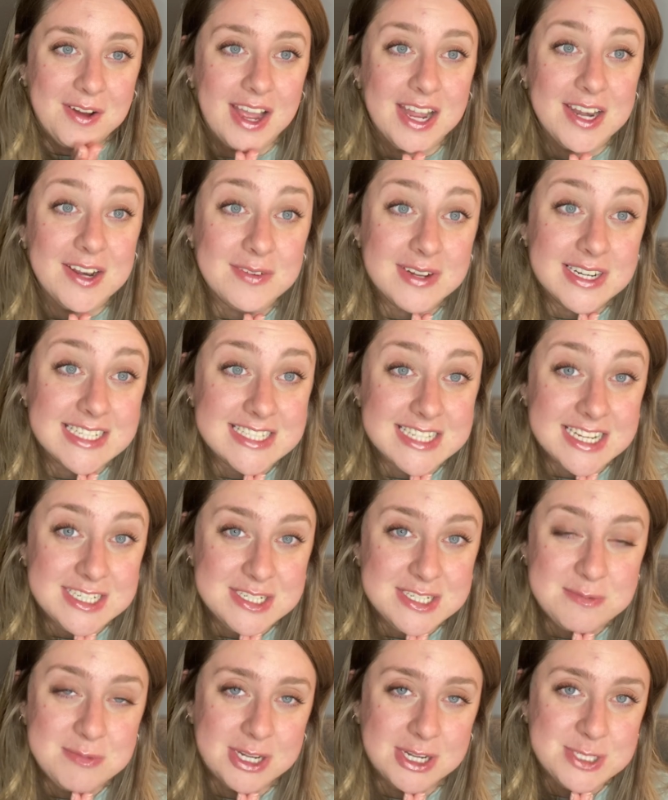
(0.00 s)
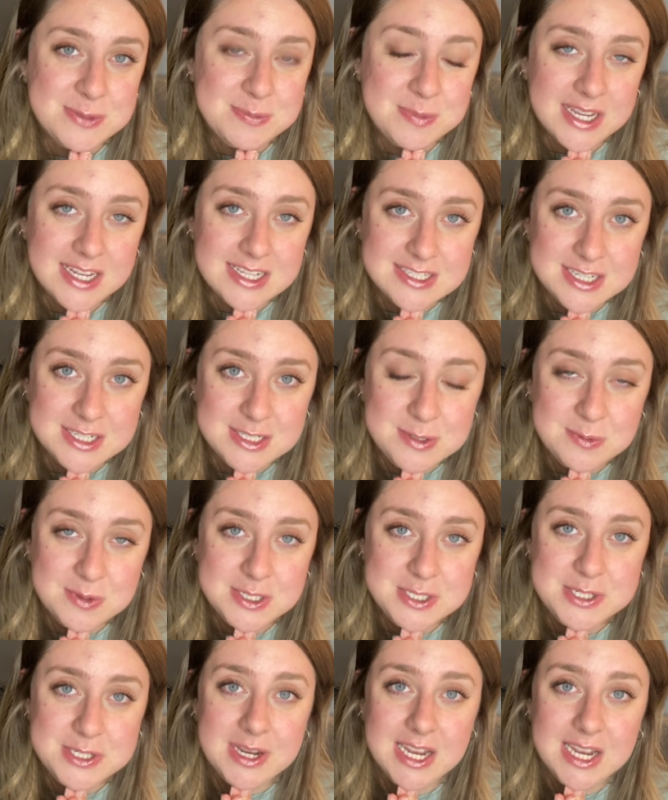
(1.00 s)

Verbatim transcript: I don't want to say too much because I do want